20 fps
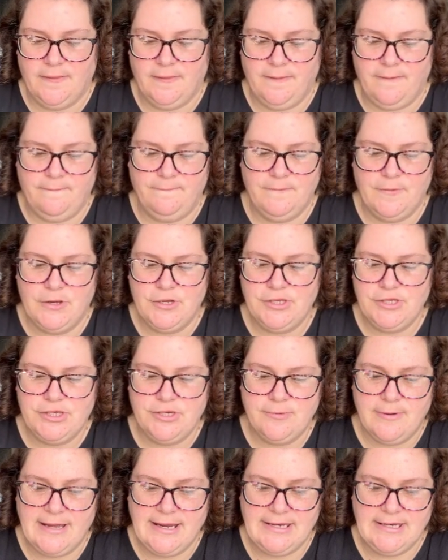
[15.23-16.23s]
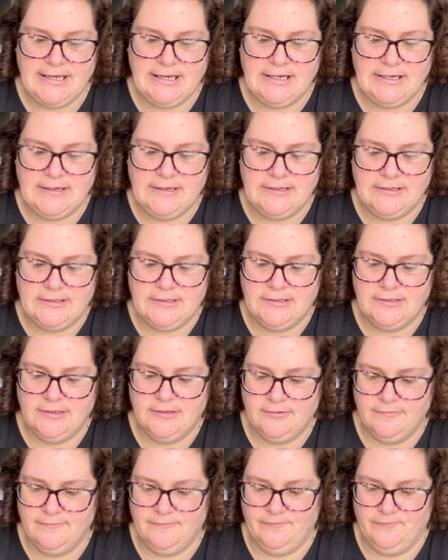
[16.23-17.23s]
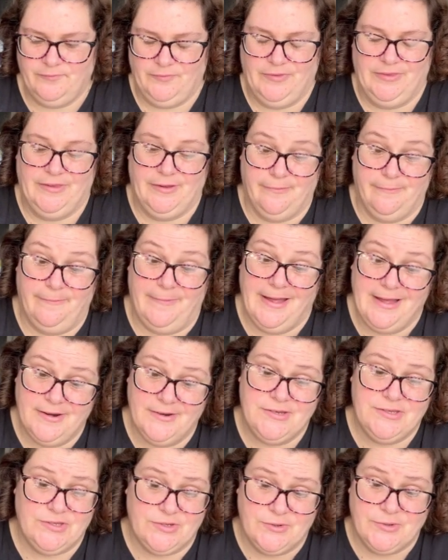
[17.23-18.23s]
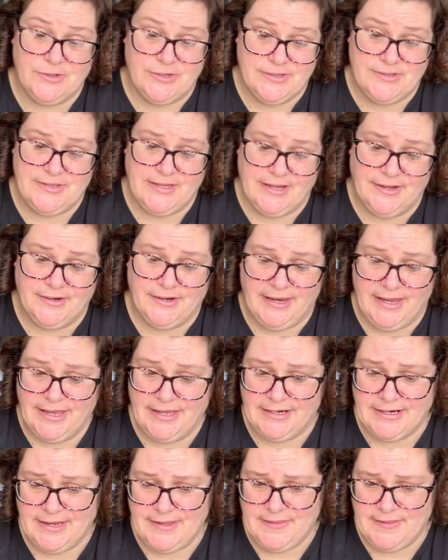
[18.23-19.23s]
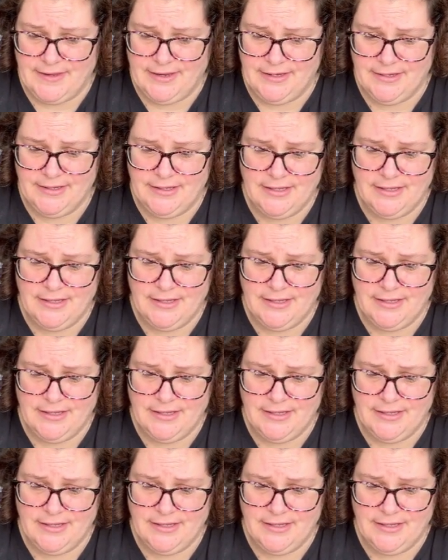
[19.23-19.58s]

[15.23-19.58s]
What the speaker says: The first two I did, they're about as good as they're gonna get, I think.